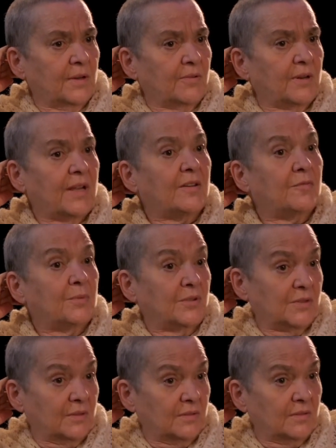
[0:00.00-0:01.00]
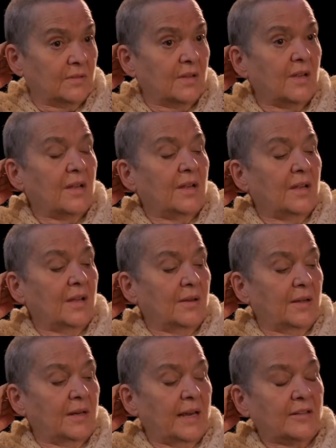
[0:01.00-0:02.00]
creative person,
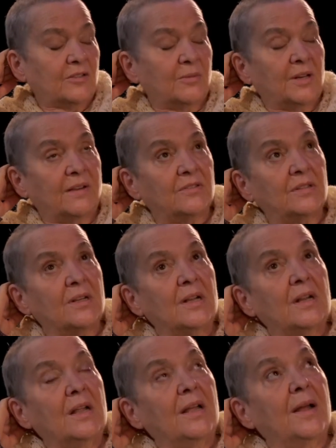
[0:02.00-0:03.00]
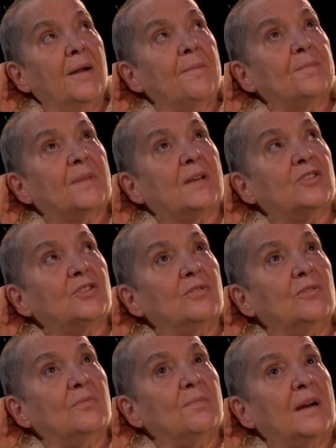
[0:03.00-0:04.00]
an actor, whatever.
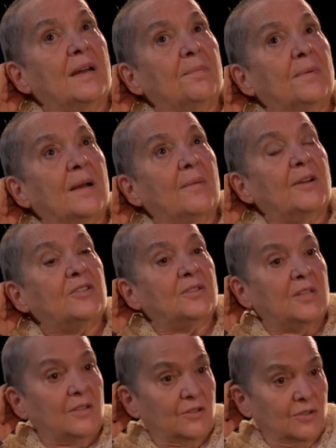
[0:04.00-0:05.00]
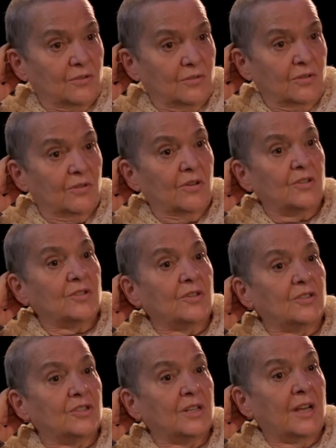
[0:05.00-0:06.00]
So I went to theatre school, the Royal
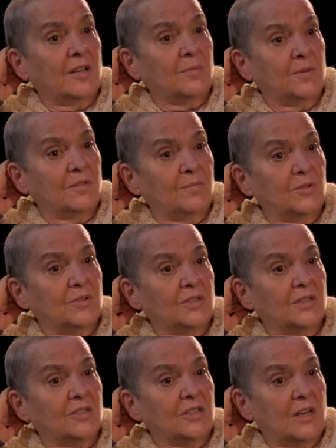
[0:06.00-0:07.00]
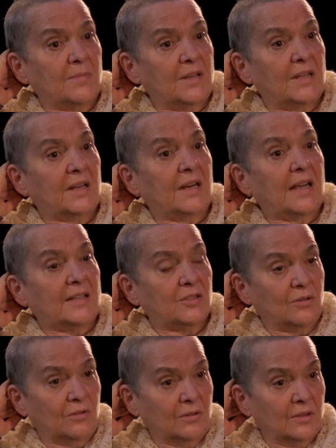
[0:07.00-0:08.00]
Scottish Academy of Music and Drama in
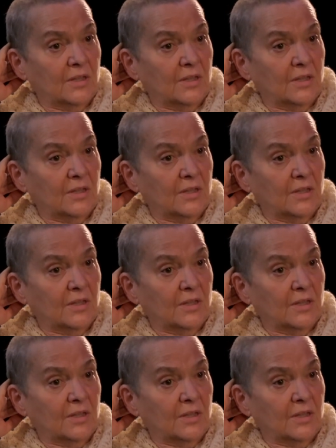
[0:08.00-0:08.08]
Glasgow.